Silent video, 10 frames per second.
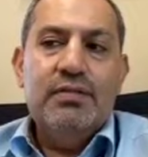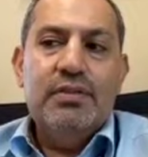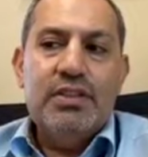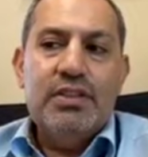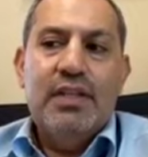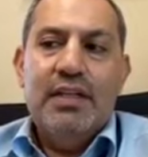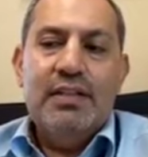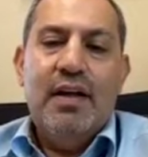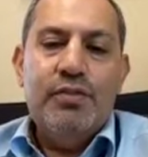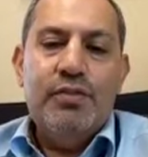Just
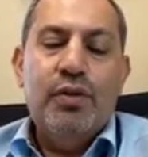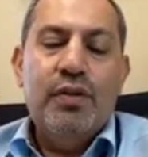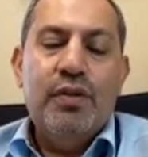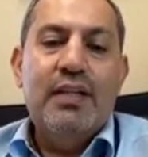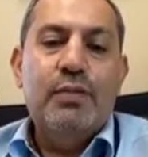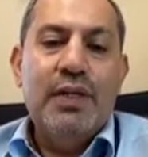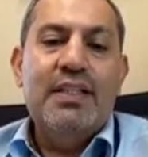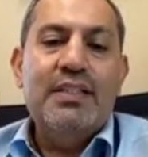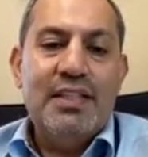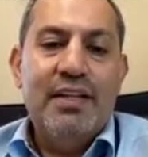data have shown that we
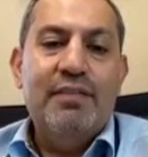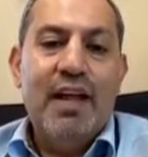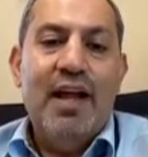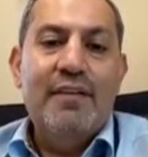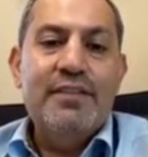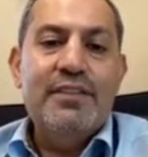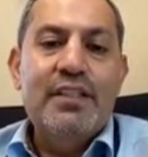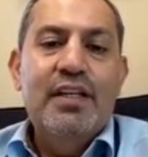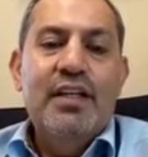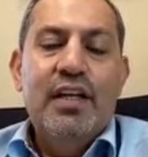can save lives
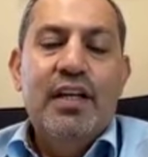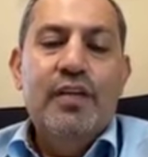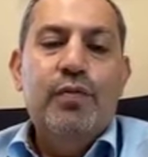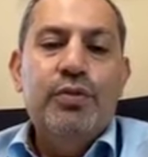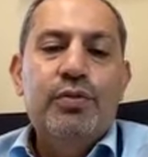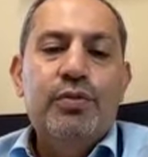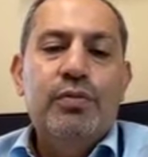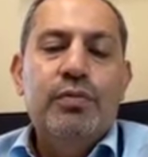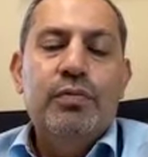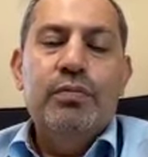if we
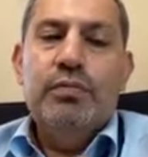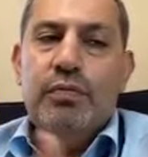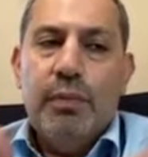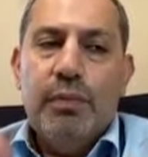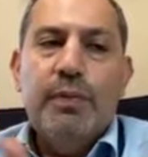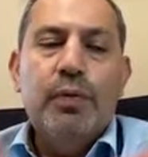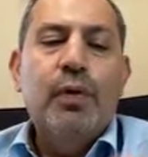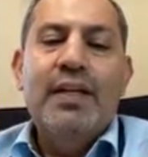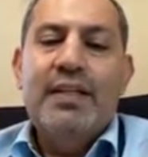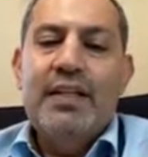do, for people
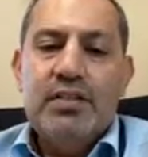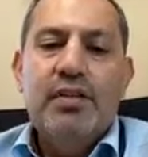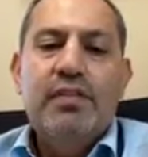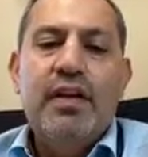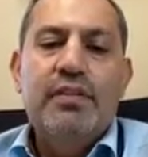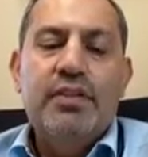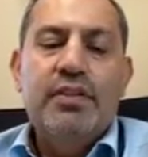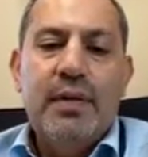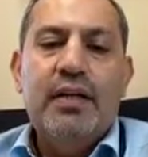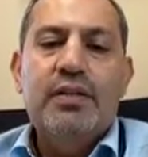who had a history of heavy
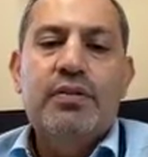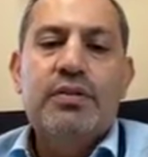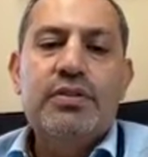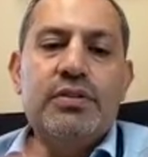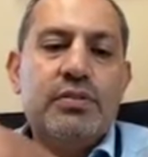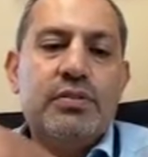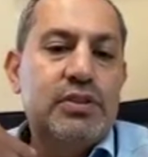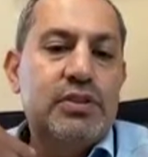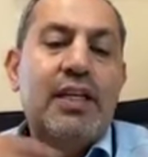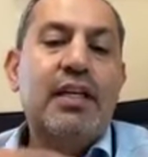tobacco use,
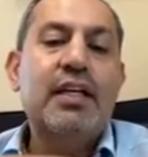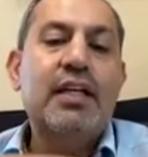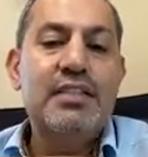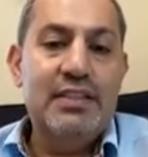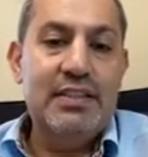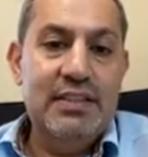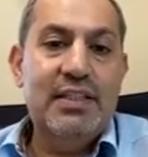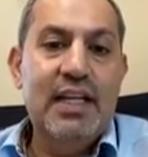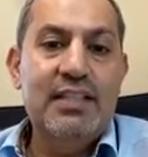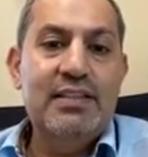screening CT
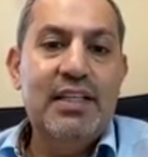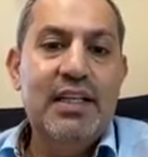scans.